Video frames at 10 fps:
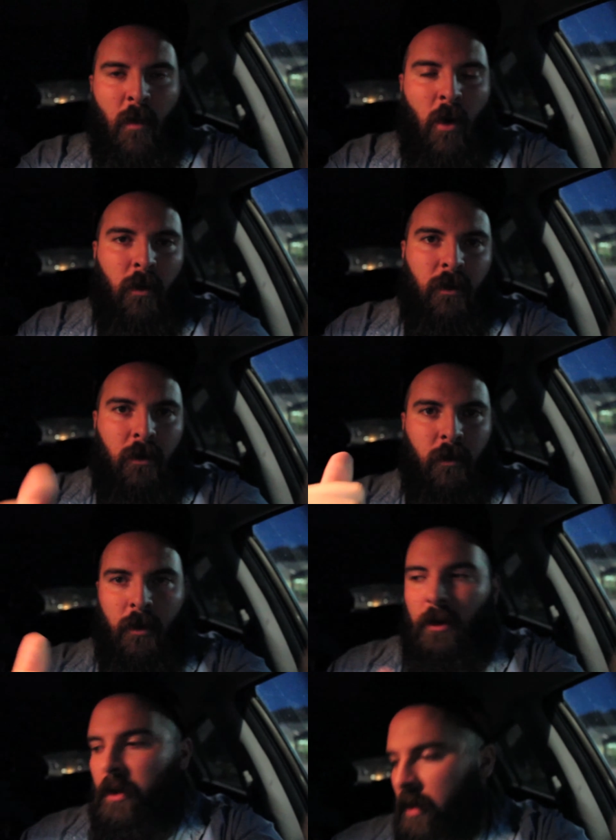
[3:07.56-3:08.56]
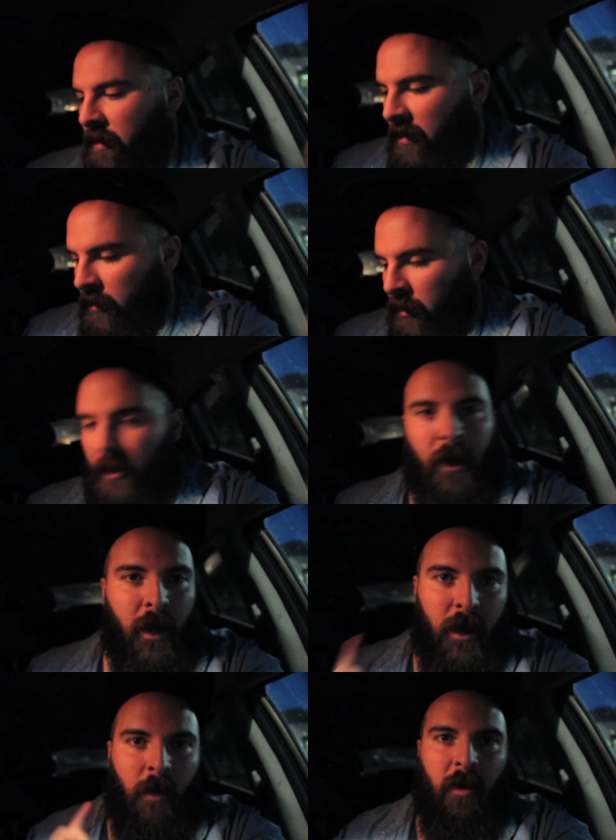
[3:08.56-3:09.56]
bought one too, so we're gonna go to his house real quick
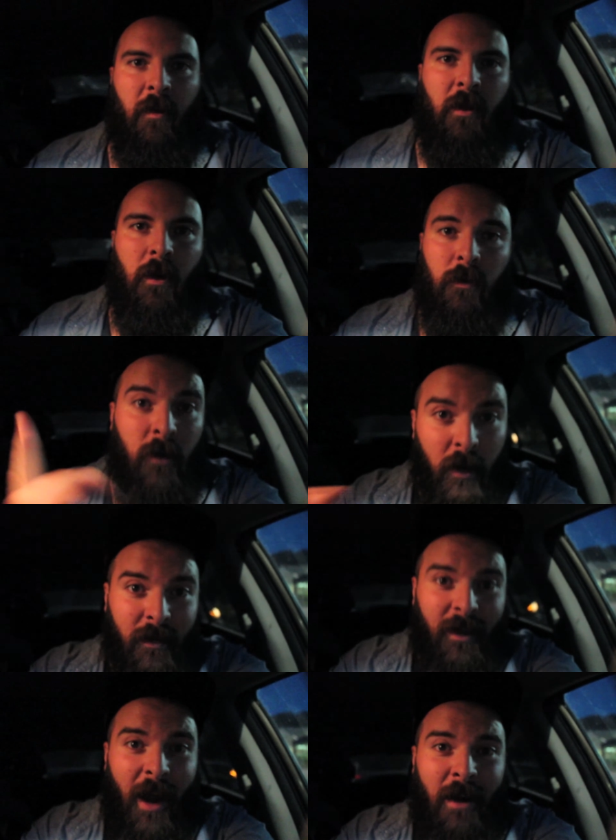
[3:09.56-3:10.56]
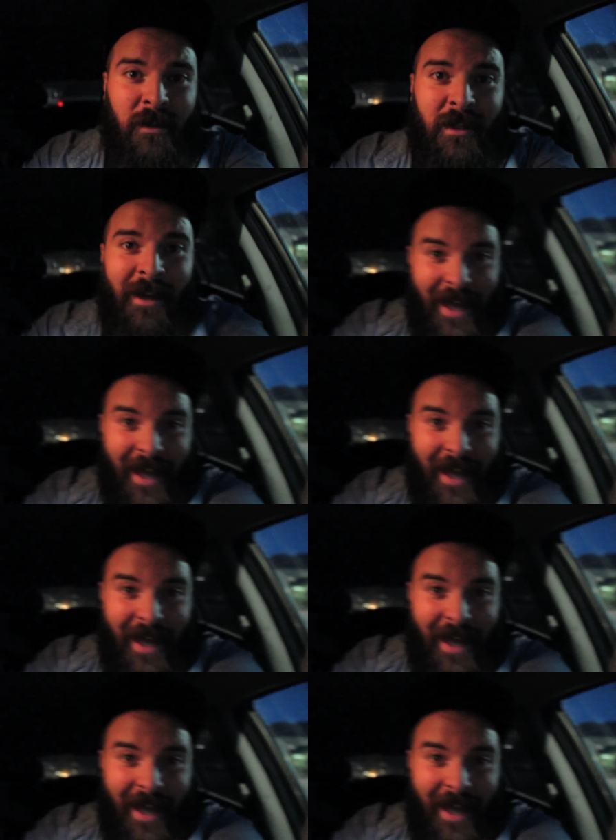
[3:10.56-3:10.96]
and help him unload. So you can see ours still,